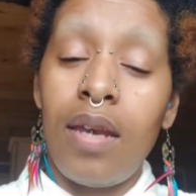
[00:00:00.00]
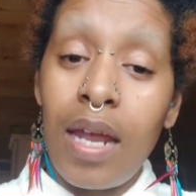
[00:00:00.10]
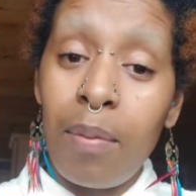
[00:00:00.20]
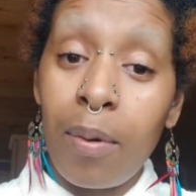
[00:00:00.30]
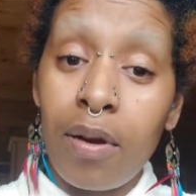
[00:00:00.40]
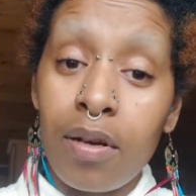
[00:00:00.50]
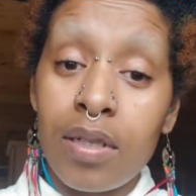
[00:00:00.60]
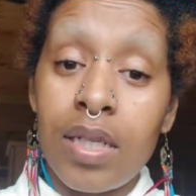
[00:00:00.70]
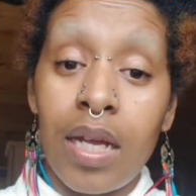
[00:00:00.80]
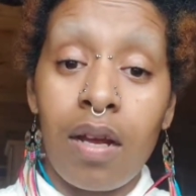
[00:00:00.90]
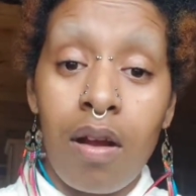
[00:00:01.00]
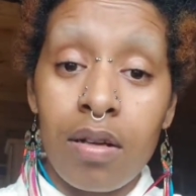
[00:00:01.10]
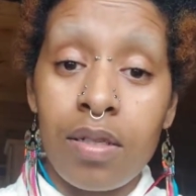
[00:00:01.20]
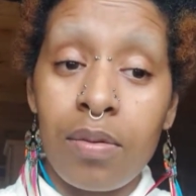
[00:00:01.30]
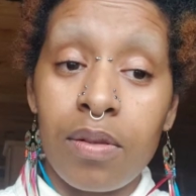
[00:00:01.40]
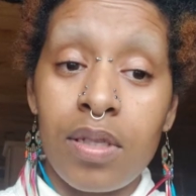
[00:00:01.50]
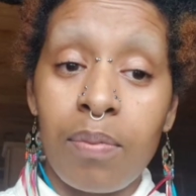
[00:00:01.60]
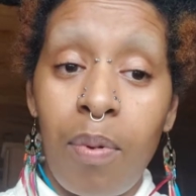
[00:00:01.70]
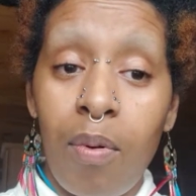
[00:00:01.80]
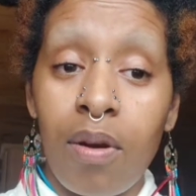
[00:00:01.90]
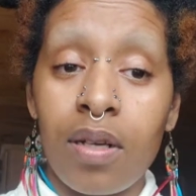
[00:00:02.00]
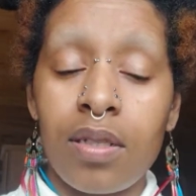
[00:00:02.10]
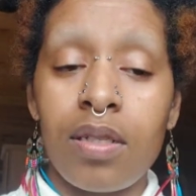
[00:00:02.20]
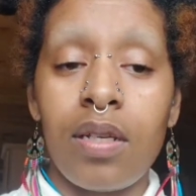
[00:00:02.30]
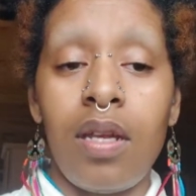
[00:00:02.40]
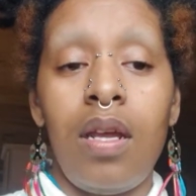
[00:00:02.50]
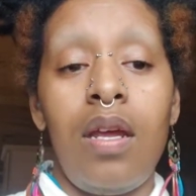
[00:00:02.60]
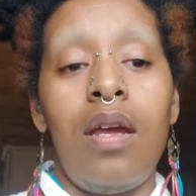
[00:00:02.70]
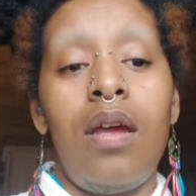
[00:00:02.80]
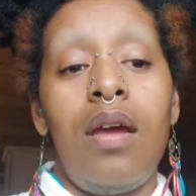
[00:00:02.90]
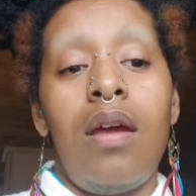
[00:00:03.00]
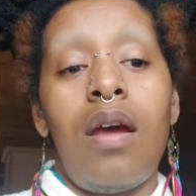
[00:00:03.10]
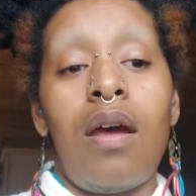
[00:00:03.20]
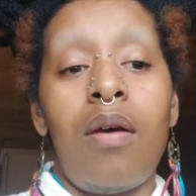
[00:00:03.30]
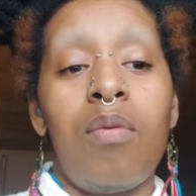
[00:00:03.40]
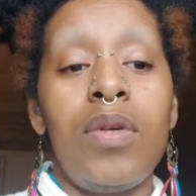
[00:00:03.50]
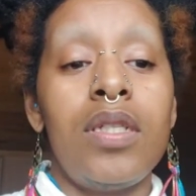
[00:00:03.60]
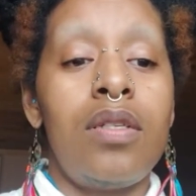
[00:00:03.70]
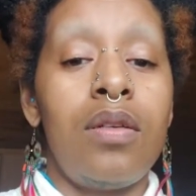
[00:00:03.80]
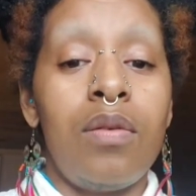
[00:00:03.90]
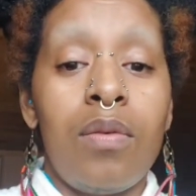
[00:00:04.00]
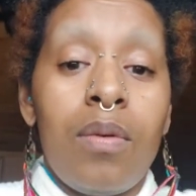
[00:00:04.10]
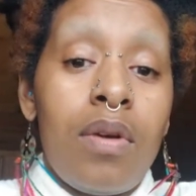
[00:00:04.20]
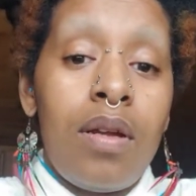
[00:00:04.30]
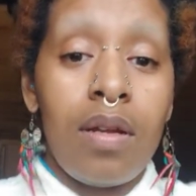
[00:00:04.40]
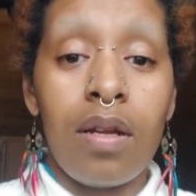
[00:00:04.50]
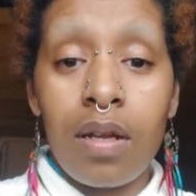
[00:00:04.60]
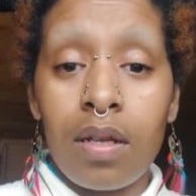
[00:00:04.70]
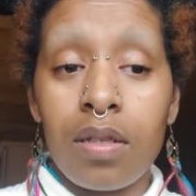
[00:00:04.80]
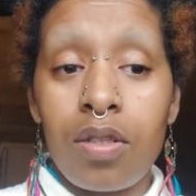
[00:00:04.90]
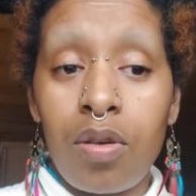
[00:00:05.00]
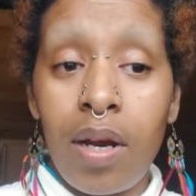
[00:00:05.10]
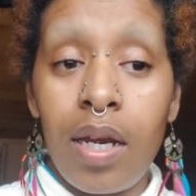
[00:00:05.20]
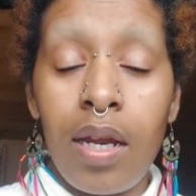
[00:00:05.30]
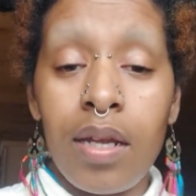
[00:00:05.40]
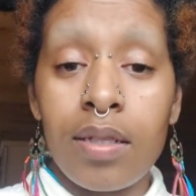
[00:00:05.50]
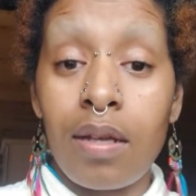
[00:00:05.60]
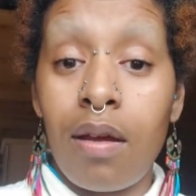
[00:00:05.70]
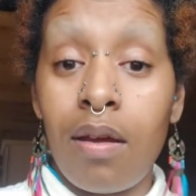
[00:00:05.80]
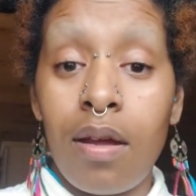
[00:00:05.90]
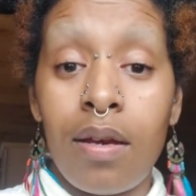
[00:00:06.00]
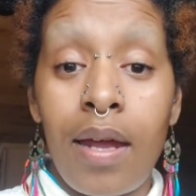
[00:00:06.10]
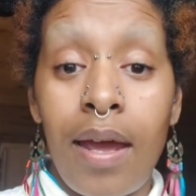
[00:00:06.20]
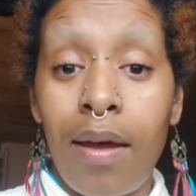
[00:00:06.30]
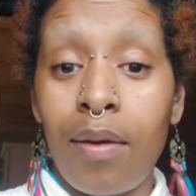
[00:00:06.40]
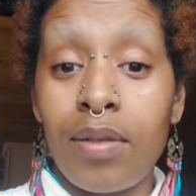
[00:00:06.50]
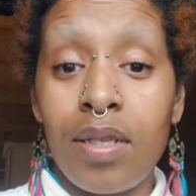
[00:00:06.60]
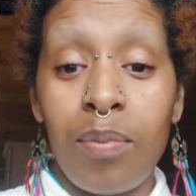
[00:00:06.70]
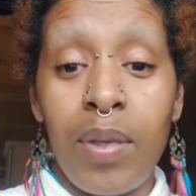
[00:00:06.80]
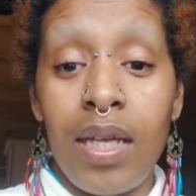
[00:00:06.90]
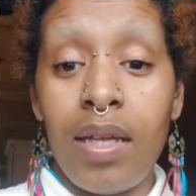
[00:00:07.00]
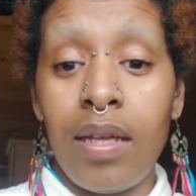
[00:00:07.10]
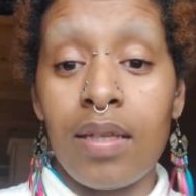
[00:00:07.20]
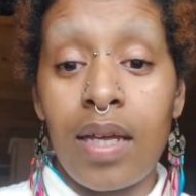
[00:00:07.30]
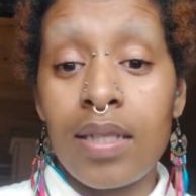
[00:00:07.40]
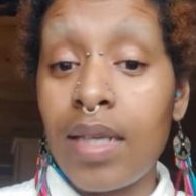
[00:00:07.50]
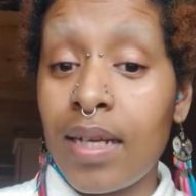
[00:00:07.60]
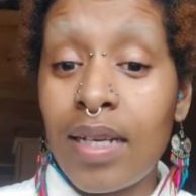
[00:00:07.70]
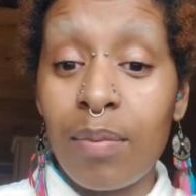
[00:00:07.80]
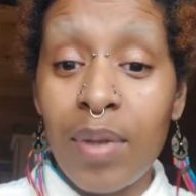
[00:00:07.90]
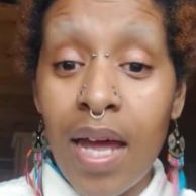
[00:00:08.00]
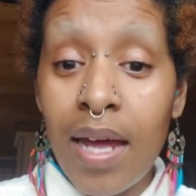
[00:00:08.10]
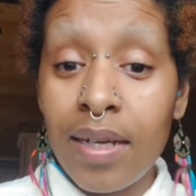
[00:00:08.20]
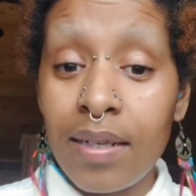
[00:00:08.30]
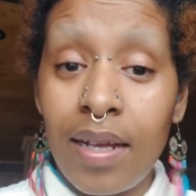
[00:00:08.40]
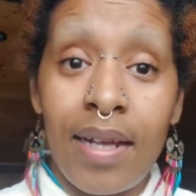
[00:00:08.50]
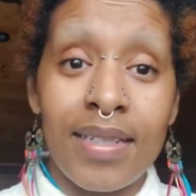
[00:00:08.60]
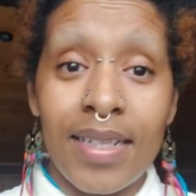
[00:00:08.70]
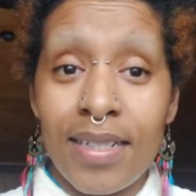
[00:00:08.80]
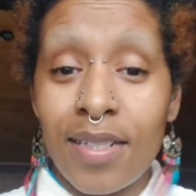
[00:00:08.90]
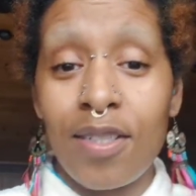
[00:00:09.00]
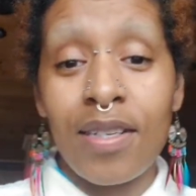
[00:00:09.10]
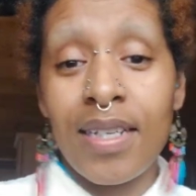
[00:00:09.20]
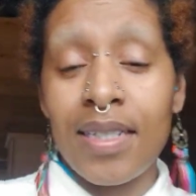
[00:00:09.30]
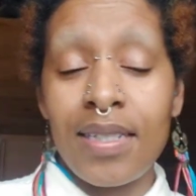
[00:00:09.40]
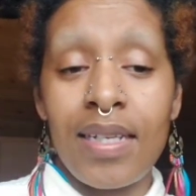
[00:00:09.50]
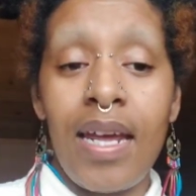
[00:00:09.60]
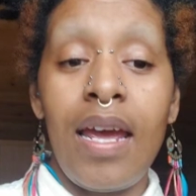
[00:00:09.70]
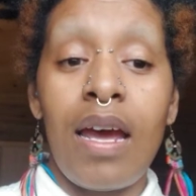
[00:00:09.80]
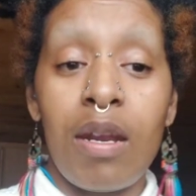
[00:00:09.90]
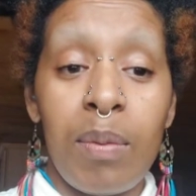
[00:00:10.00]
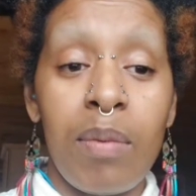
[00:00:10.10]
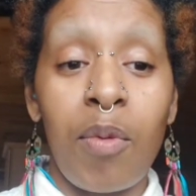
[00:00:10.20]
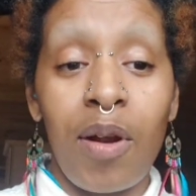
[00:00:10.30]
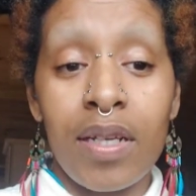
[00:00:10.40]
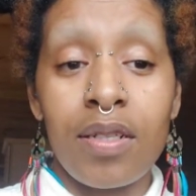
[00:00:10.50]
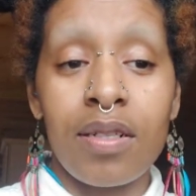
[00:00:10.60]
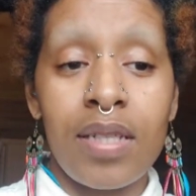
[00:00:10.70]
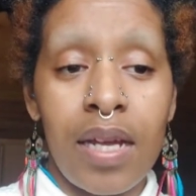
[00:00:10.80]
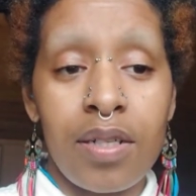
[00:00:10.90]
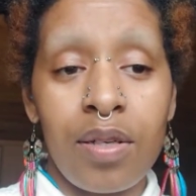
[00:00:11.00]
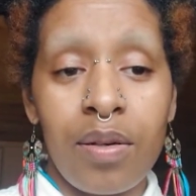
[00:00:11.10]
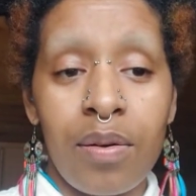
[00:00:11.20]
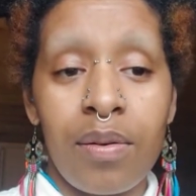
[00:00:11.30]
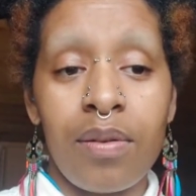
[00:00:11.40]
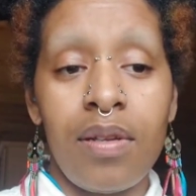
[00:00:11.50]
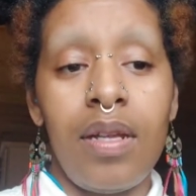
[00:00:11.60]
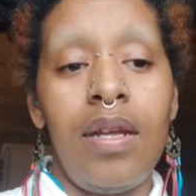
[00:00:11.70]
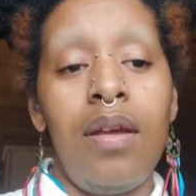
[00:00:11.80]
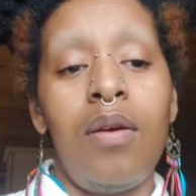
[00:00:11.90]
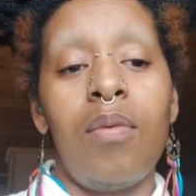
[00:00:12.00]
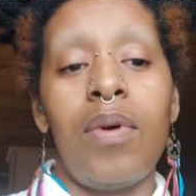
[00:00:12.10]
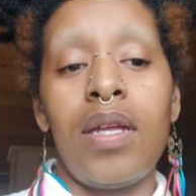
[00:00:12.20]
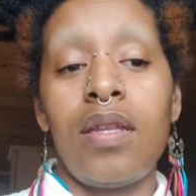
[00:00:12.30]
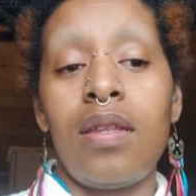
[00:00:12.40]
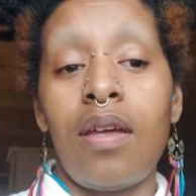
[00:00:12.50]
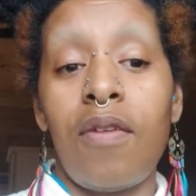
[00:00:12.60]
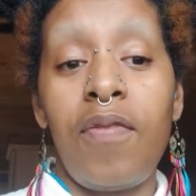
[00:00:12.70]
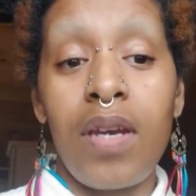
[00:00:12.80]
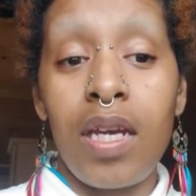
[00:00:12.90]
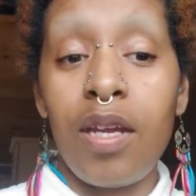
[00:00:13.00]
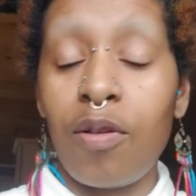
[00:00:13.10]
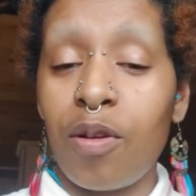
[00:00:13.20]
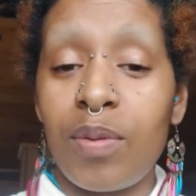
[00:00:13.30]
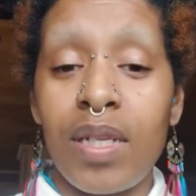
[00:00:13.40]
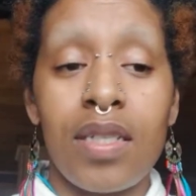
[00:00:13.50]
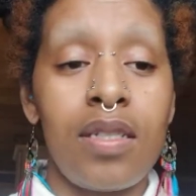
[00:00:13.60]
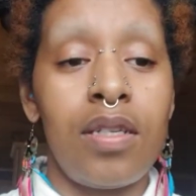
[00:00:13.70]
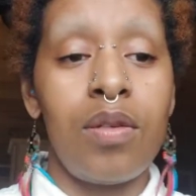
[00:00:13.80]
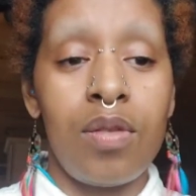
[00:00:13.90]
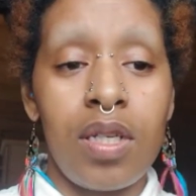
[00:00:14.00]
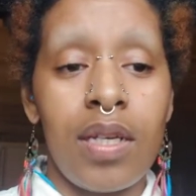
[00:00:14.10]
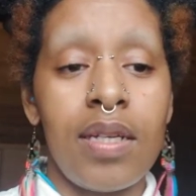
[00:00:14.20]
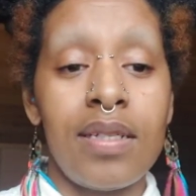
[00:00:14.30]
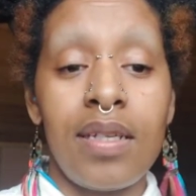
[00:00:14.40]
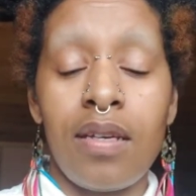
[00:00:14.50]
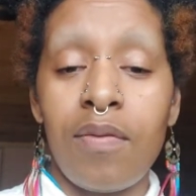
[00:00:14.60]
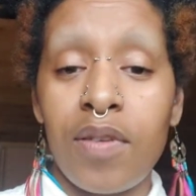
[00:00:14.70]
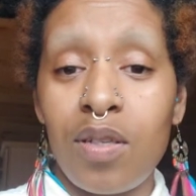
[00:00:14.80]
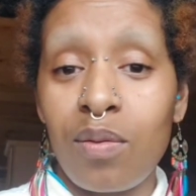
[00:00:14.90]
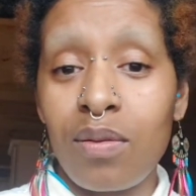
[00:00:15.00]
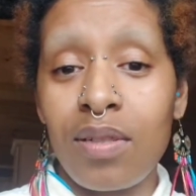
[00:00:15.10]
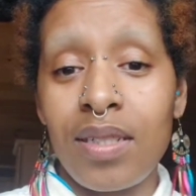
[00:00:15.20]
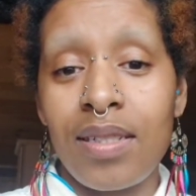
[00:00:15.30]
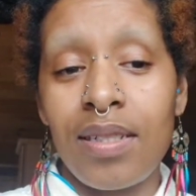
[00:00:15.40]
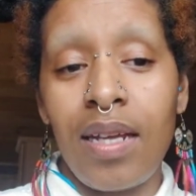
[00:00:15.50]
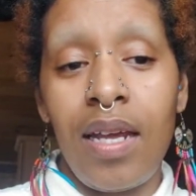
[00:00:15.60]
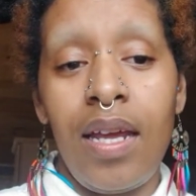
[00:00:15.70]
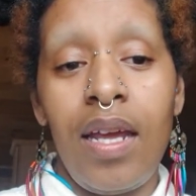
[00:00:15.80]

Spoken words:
neighbors and carceral support. We do trainings on how to be less anti-Black, anti-Indigenous, how to be more intersectional with affinity groups, institutions, individuals.